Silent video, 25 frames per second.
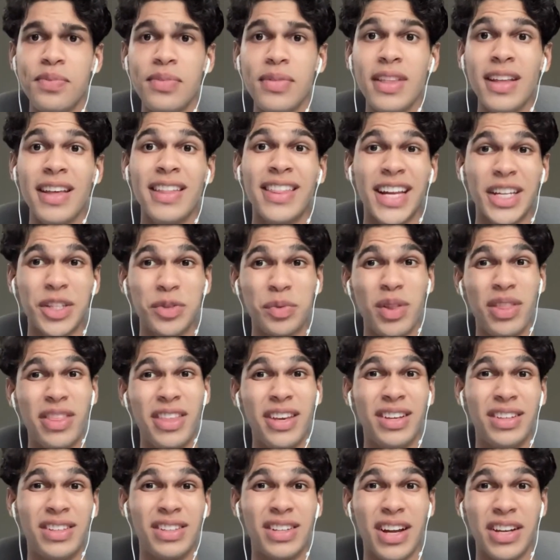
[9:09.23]
That's when
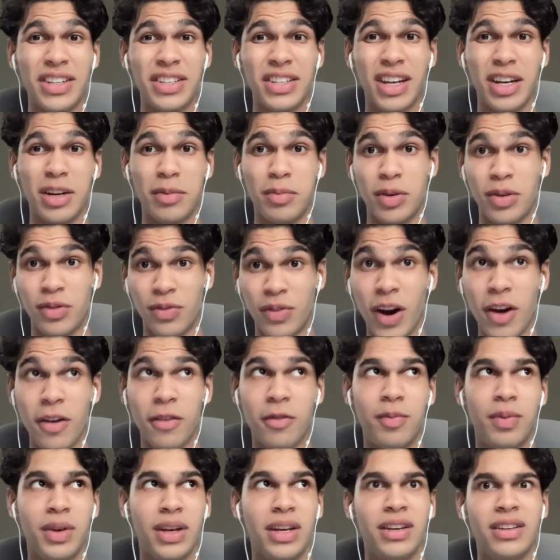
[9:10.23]
things start to get a bit rough,
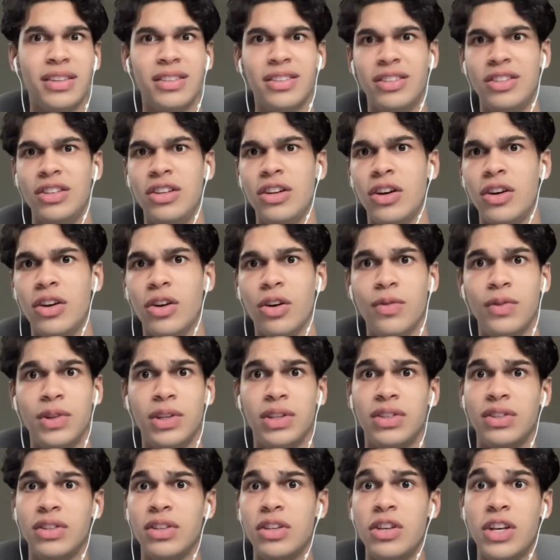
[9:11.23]
because
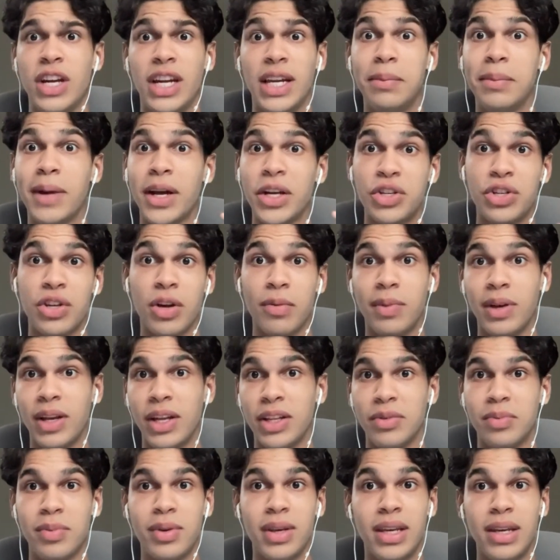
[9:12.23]
obviously you're getting matched up
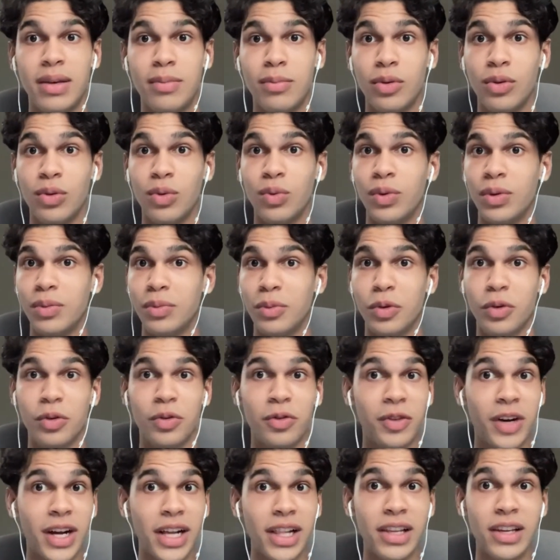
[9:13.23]
against people with more
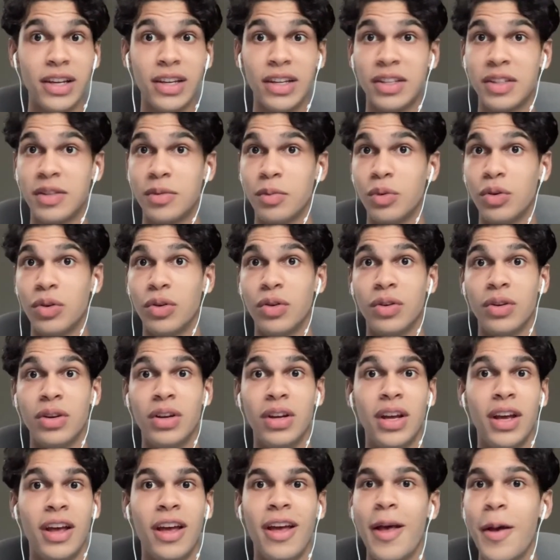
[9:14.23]
relics, more
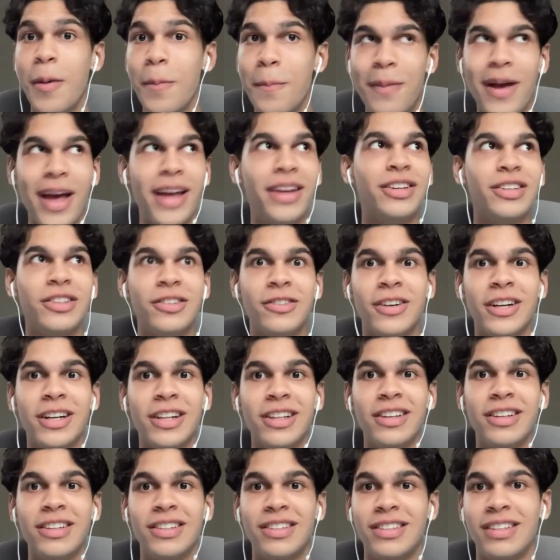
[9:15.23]
better
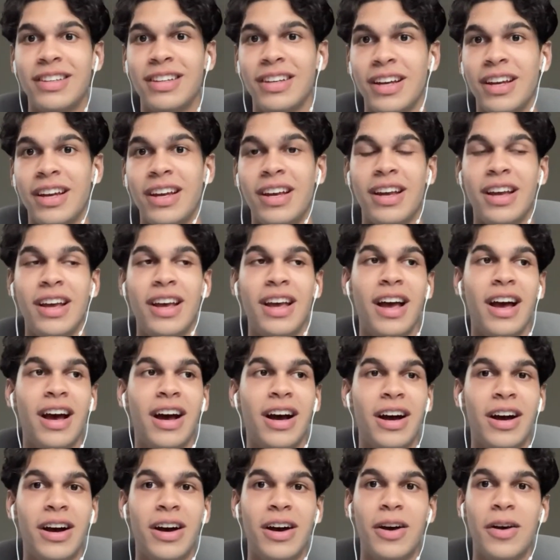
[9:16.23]
relics.
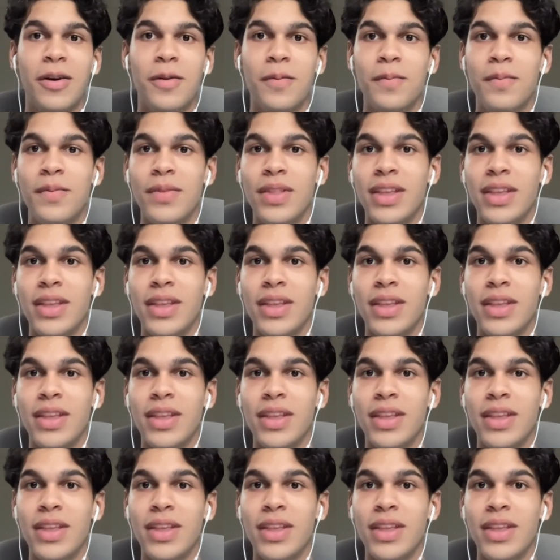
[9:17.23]
You